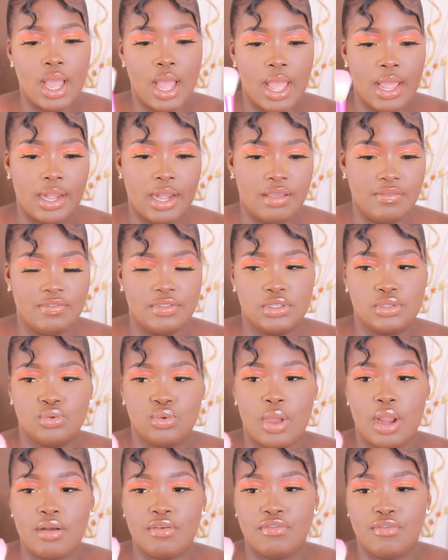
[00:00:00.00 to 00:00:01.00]
I love this
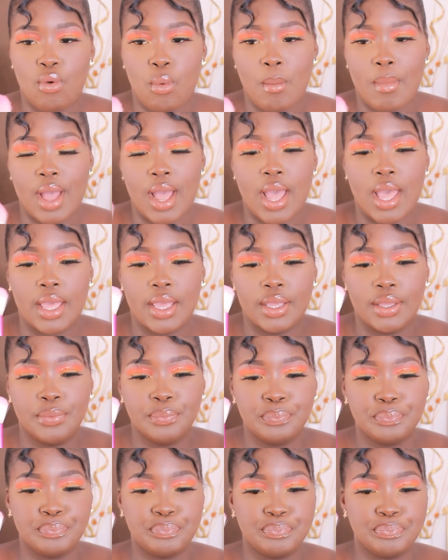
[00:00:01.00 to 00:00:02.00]
one for my
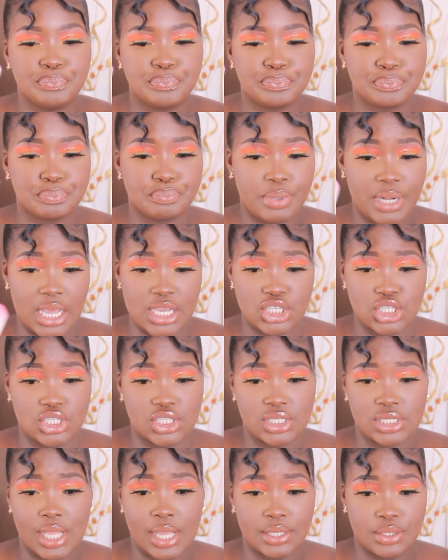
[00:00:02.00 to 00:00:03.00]

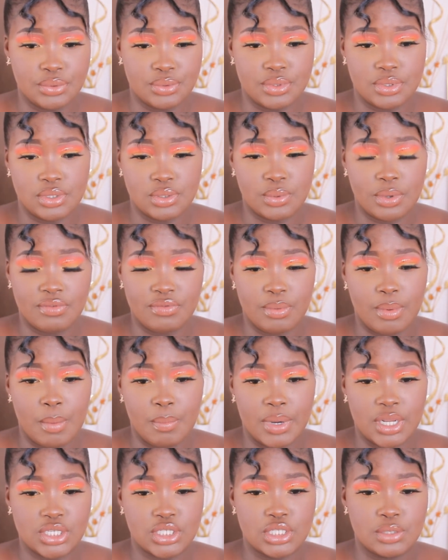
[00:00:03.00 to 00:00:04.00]
blushes. I use this one for my
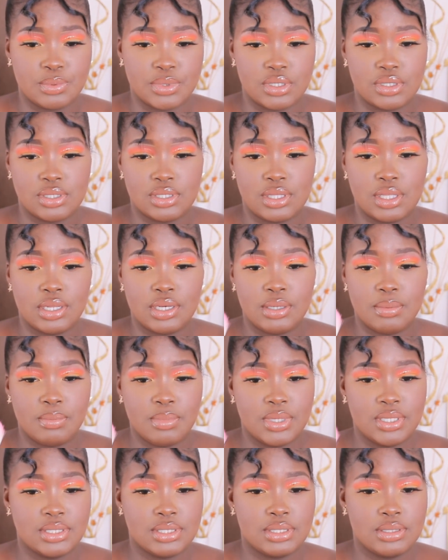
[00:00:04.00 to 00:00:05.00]
blushes because then it
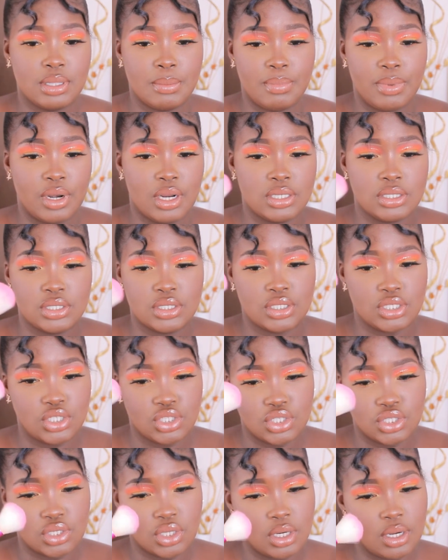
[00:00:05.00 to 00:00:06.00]
means the blush is
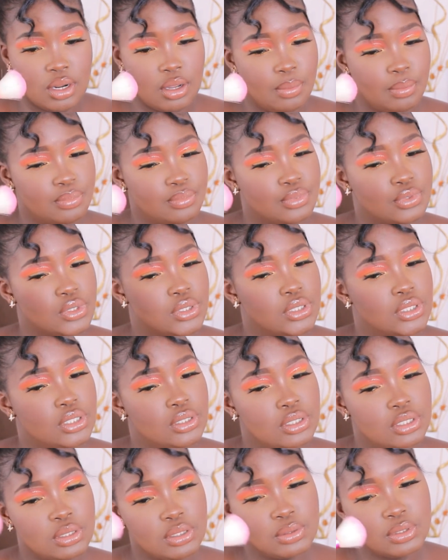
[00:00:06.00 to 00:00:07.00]
just gonna
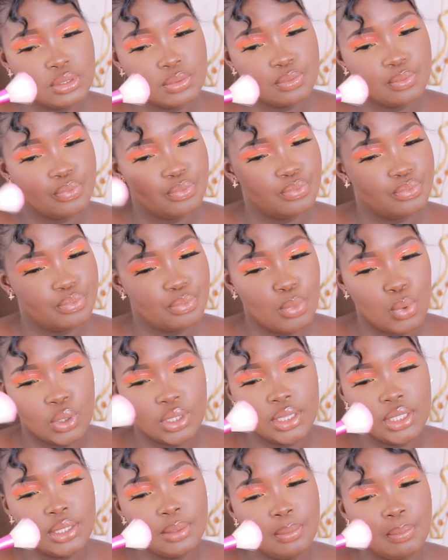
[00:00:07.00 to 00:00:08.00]

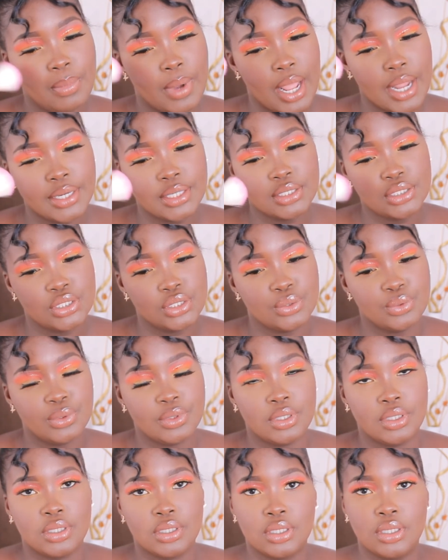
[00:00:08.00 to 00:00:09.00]
smoothly blend into
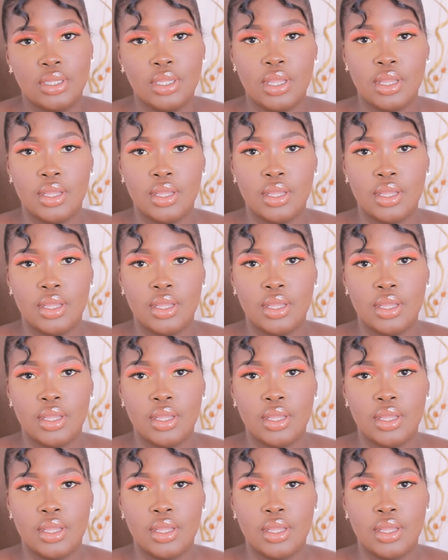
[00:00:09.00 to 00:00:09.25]
the